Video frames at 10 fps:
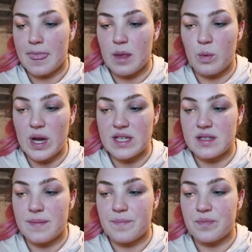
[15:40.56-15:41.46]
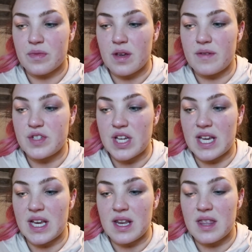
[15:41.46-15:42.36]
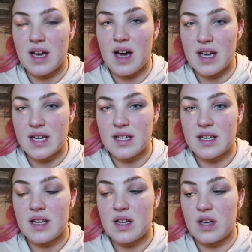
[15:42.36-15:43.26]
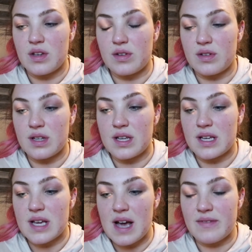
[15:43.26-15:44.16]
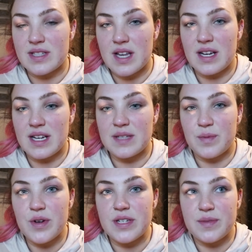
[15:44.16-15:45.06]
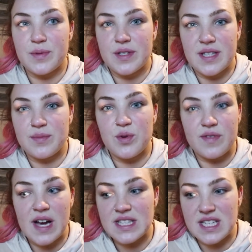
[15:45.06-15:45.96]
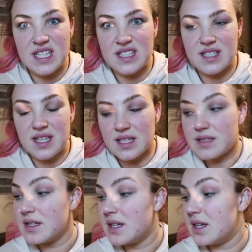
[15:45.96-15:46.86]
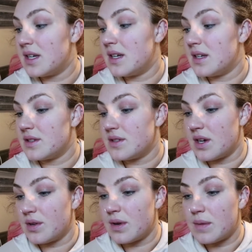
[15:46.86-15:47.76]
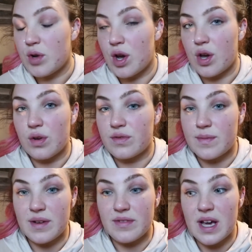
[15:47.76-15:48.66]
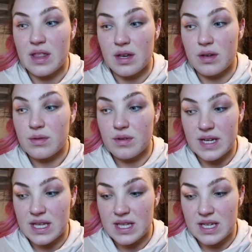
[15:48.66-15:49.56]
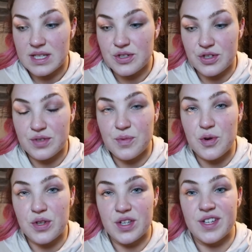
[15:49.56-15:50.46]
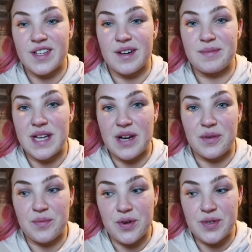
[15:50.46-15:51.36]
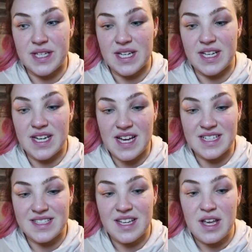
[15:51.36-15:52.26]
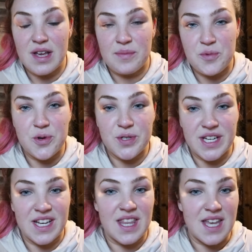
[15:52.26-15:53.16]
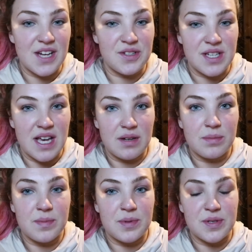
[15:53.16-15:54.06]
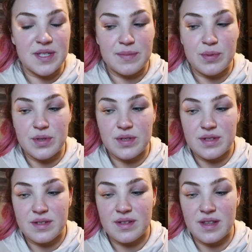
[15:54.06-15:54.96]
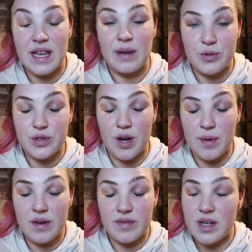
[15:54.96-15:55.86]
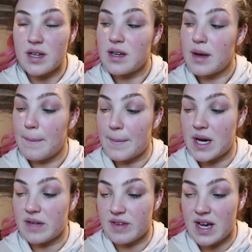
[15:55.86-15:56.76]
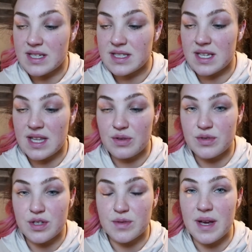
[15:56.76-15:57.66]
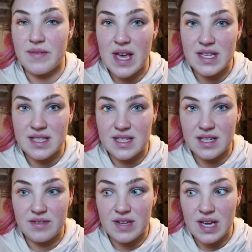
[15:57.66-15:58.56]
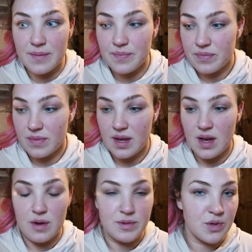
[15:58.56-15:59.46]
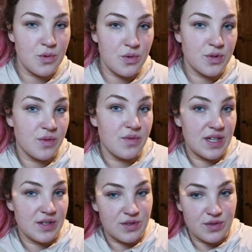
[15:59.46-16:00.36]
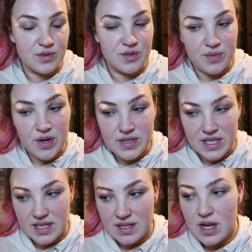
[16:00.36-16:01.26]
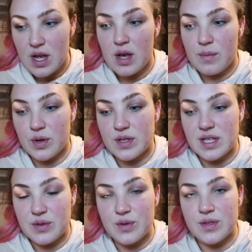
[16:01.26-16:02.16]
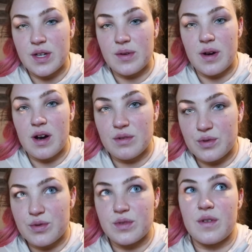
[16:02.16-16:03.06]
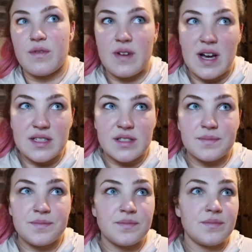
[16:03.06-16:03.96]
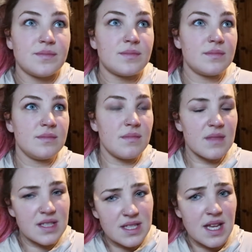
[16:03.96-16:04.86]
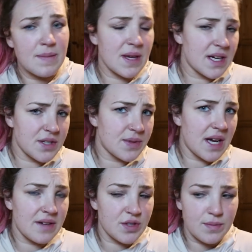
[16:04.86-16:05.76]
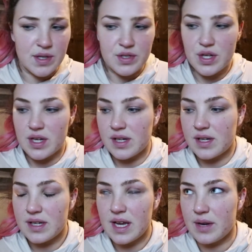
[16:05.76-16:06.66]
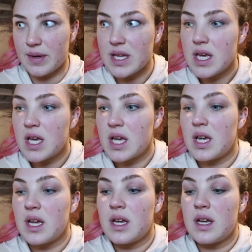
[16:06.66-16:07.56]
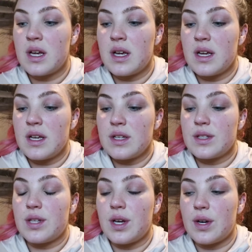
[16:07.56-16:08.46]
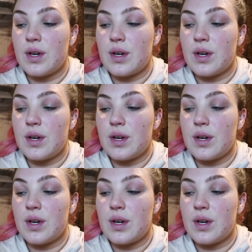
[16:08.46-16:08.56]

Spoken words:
weight of chicken thigh you'll have slightly less protein just because there's more fat in it instead. So I'm not over my fat though or anything, it's just more that I'm down on protein, and more chicken thigh doesn't help because it puts, then I would go over my fat. And then also because we have eggs in the evening, which are also a really good source of protein because they also a source of fat. It's the same thing, I don't want to have too much. Anyway, so